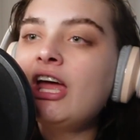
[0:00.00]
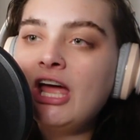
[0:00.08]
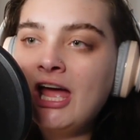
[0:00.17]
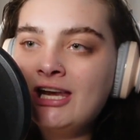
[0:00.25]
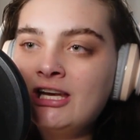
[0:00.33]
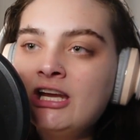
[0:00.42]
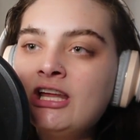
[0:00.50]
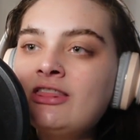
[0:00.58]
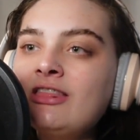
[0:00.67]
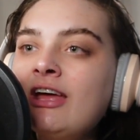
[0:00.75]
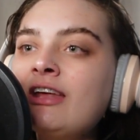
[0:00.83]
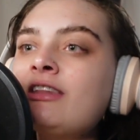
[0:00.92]
ending,
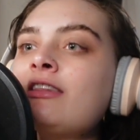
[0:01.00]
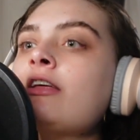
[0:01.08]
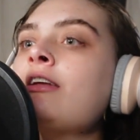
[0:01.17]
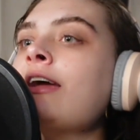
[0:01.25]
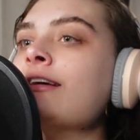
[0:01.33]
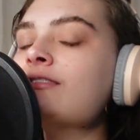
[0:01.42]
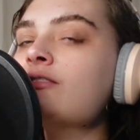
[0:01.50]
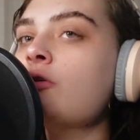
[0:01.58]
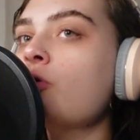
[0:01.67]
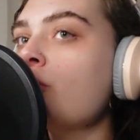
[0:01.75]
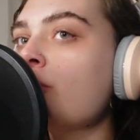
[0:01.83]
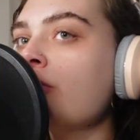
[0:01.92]
then the next
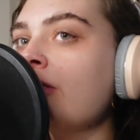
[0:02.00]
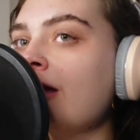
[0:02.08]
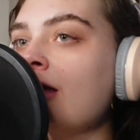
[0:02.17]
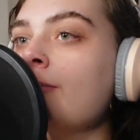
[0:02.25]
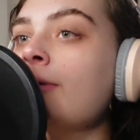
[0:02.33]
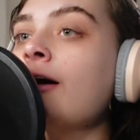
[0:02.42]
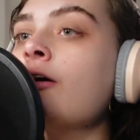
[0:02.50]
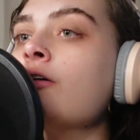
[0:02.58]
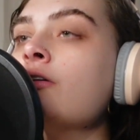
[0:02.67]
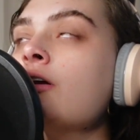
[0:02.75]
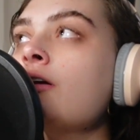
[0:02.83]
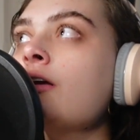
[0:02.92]
whole thing about